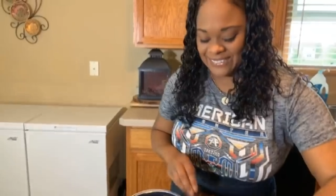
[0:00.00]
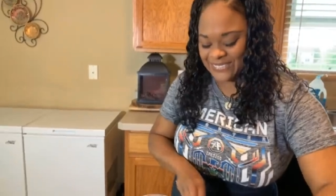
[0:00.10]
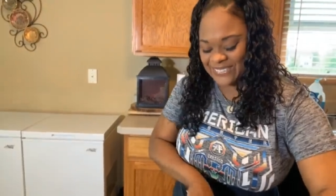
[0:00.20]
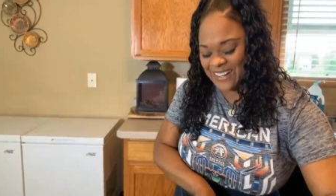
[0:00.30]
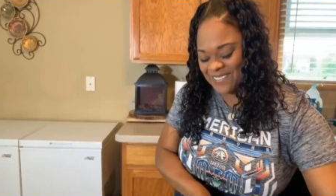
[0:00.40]

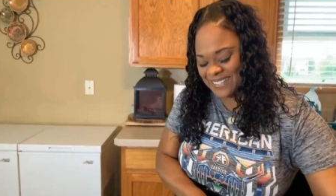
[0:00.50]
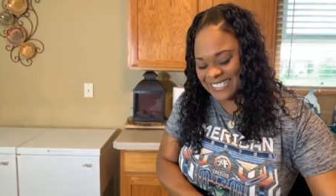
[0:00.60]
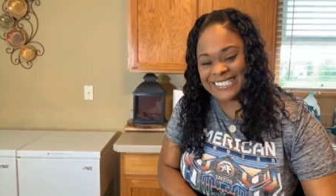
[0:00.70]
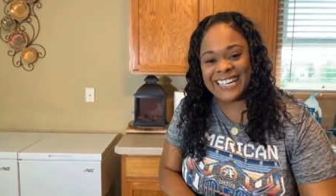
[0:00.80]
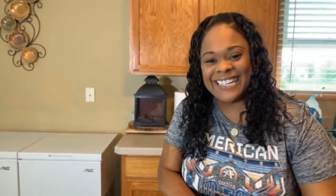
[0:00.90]
Ooh, I'm
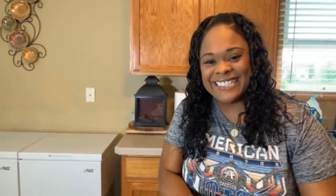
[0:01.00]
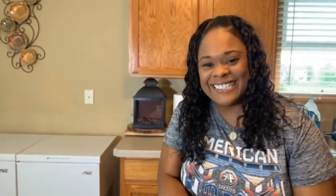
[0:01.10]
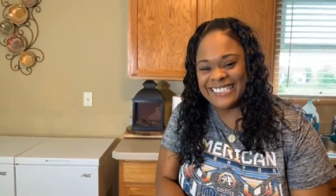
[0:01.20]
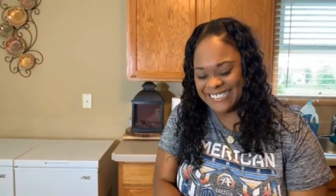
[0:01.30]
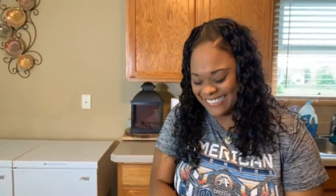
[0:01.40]

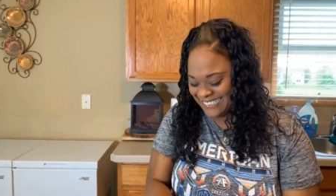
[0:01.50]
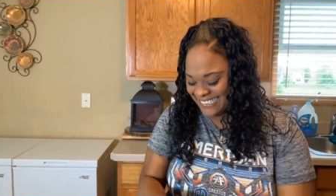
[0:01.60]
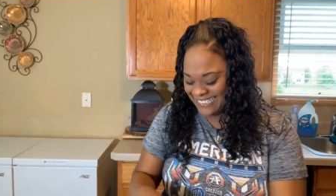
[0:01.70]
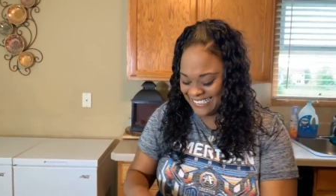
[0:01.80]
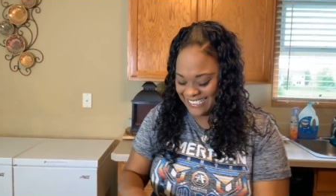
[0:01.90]
excited.
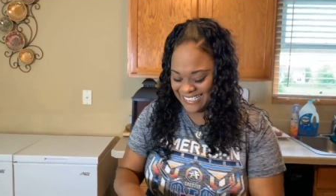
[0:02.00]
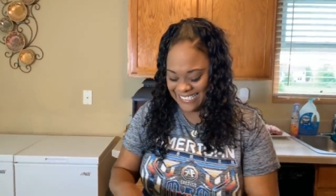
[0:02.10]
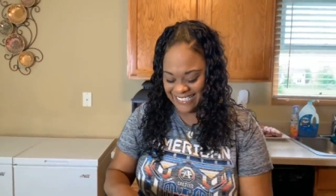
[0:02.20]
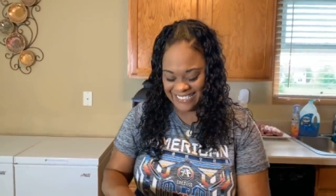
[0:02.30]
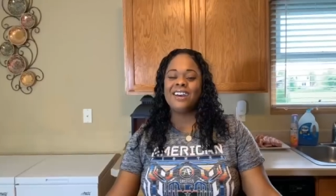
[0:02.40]

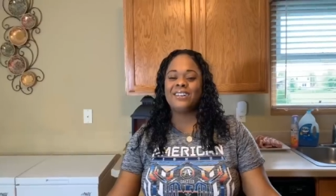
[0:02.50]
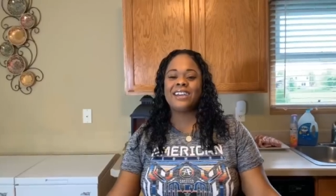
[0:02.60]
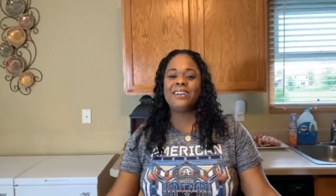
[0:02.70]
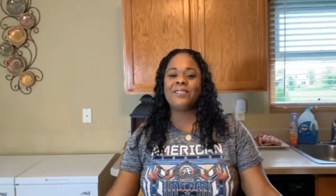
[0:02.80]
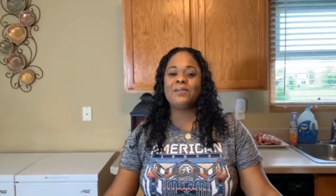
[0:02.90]

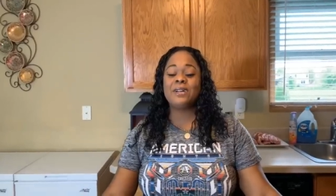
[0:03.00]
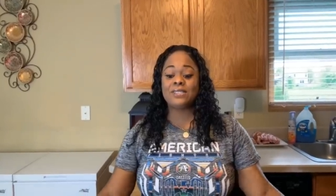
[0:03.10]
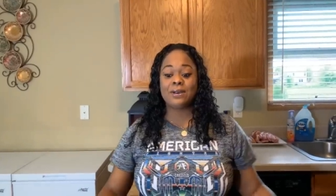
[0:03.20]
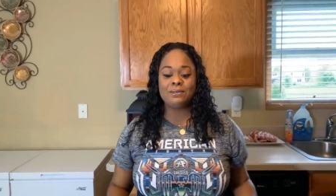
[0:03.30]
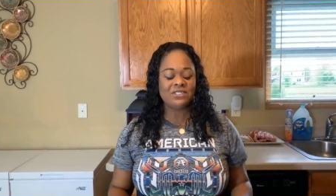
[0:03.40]
Okay, everyone,
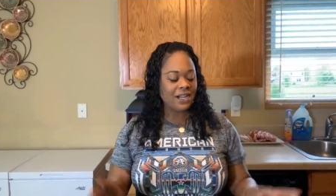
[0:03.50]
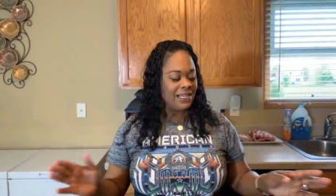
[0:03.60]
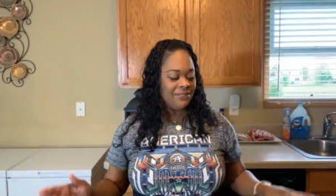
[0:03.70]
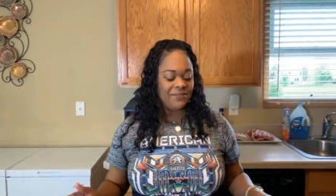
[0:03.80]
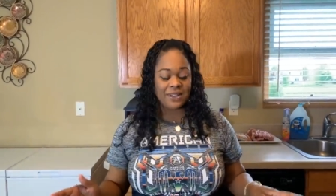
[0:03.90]
so I'm
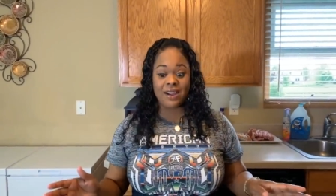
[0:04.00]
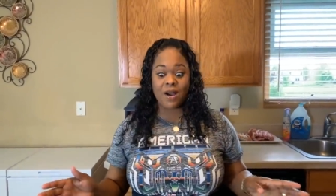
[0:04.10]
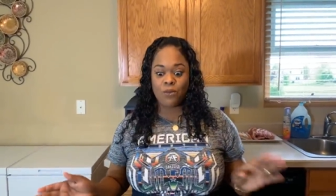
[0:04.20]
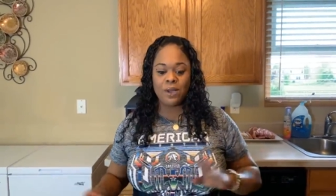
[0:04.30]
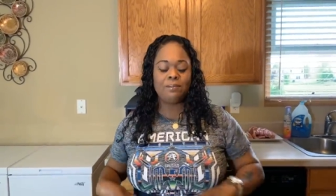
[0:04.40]
trying to figure
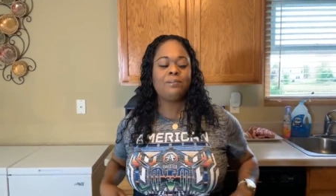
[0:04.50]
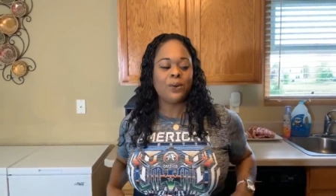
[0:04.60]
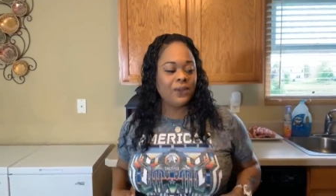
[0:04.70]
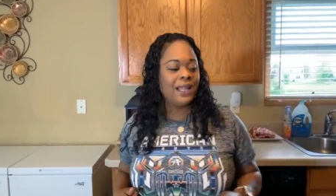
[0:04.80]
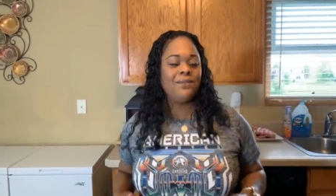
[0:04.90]
out what
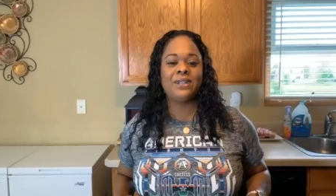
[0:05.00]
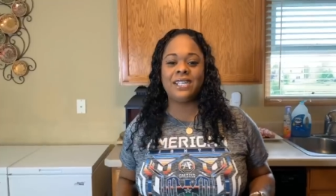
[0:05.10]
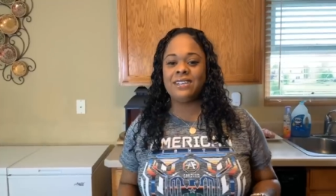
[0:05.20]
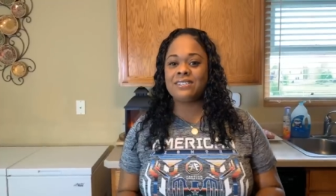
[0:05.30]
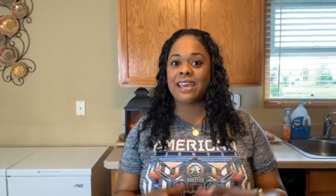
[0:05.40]
bowl I wanna
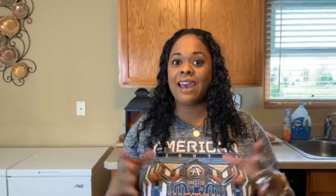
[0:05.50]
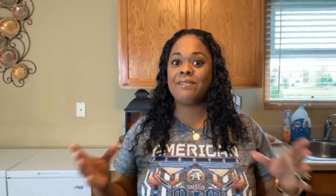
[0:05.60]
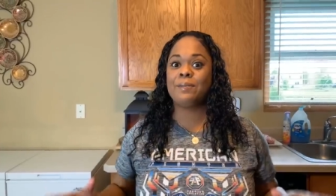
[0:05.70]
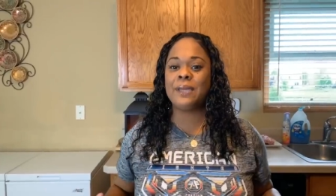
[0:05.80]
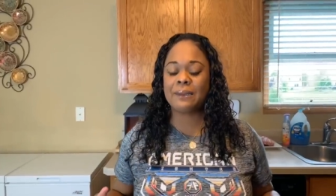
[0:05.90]
use. I
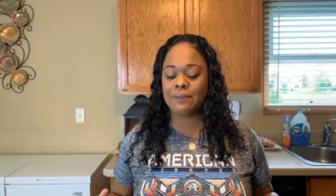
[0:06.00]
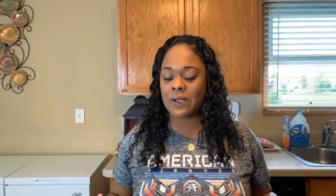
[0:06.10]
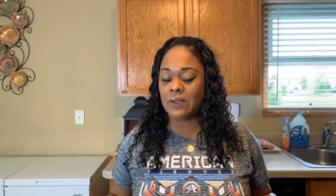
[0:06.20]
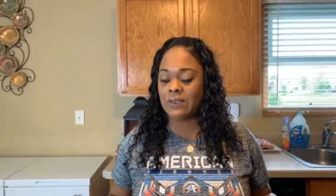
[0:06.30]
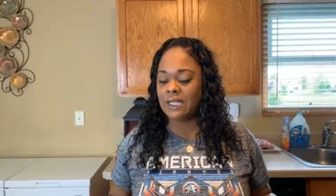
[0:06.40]
have a big
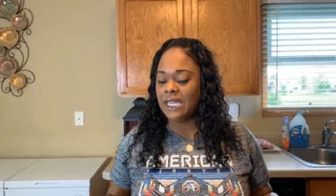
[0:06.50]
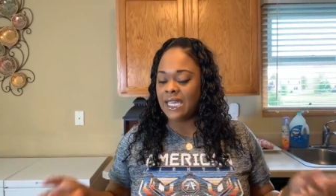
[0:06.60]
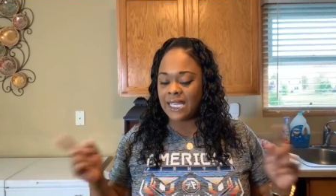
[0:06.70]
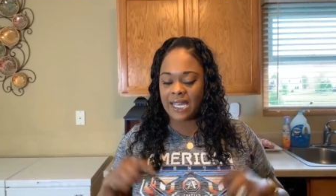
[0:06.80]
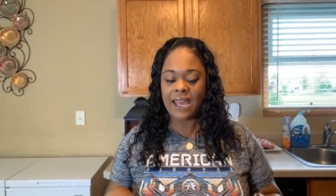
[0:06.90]
bowl
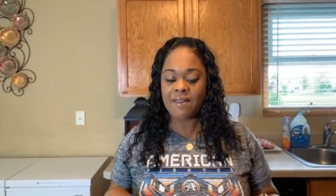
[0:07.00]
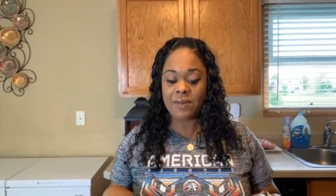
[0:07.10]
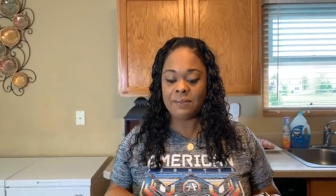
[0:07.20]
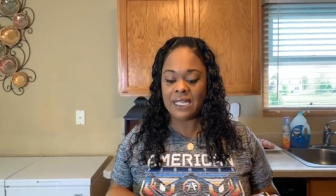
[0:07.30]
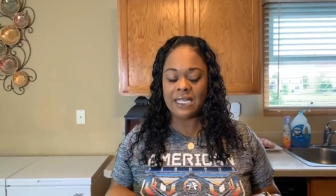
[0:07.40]
and I have
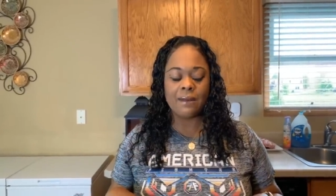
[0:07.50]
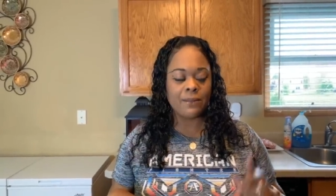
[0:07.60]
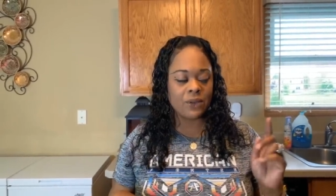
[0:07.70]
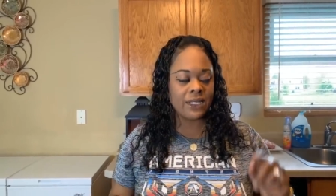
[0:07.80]
a medium bowl.